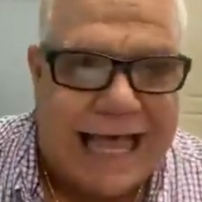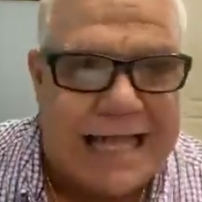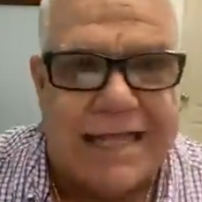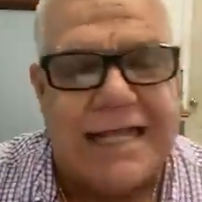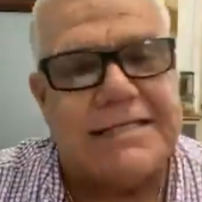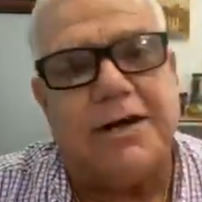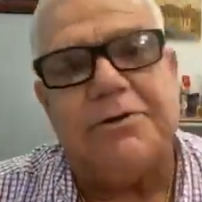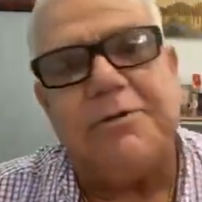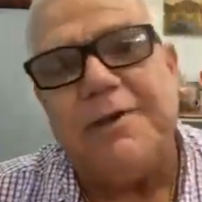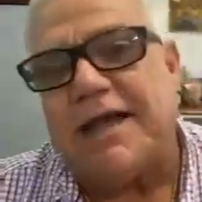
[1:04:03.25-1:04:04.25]

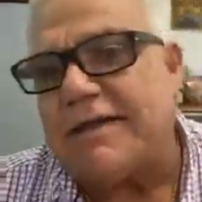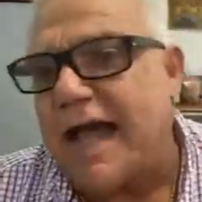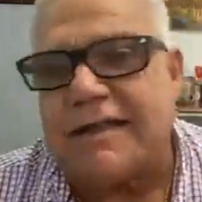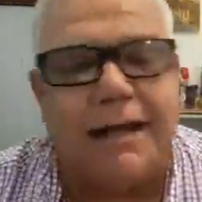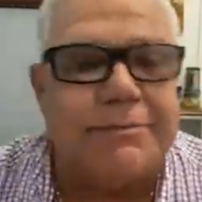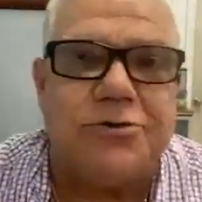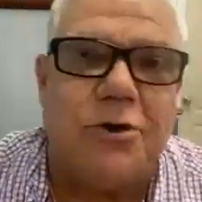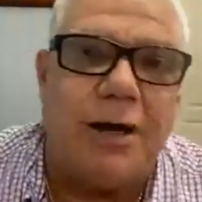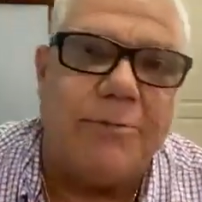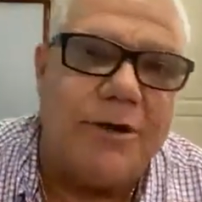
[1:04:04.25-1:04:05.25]
Candidates are going to be attacked. I'm
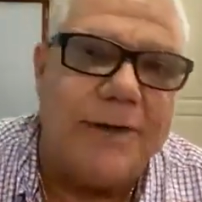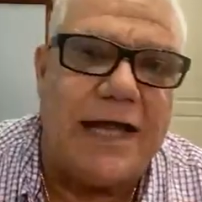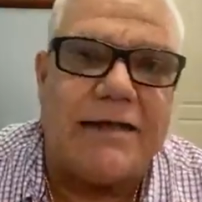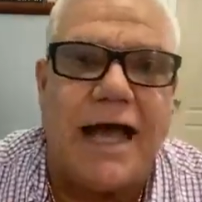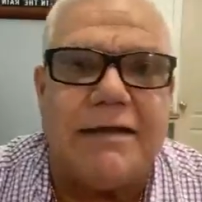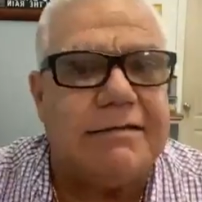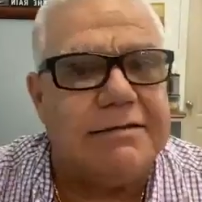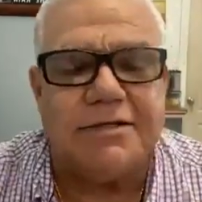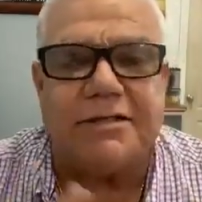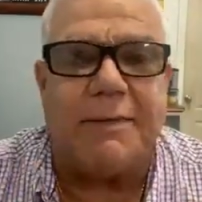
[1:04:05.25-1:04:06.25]
sure I'm going to be
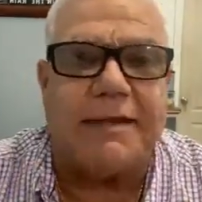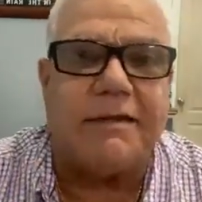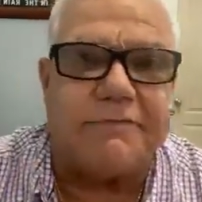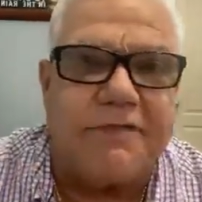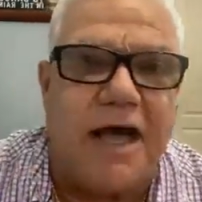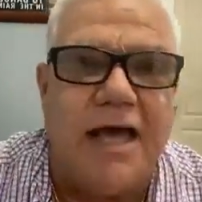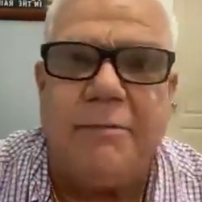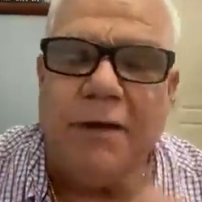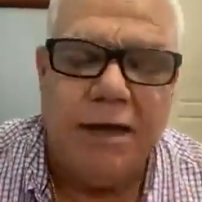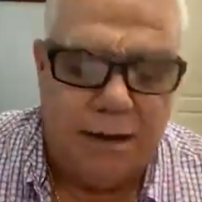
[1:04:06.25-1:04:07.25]
attacked. It's just a matter of
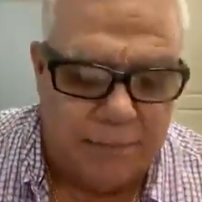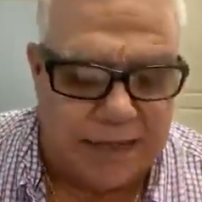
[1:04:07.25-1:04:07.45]
time.